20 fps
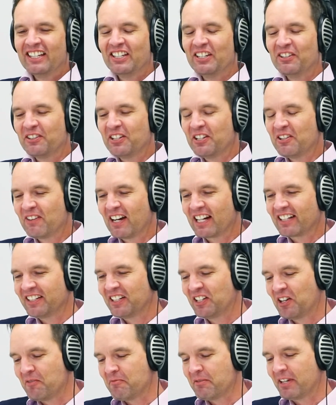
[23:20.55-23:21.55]
You
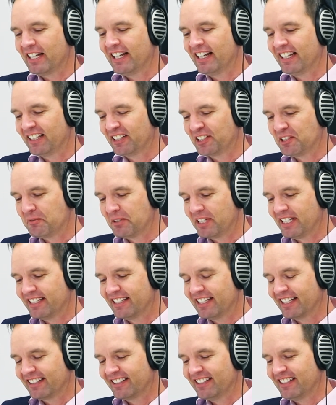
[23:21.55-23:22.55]
actually got me a little bit
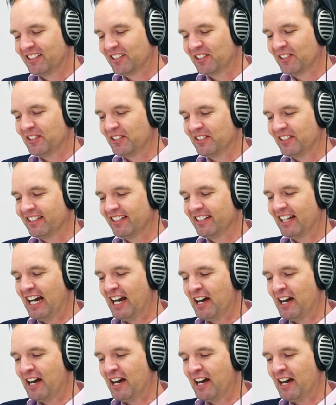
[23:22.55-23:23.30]
addicted too to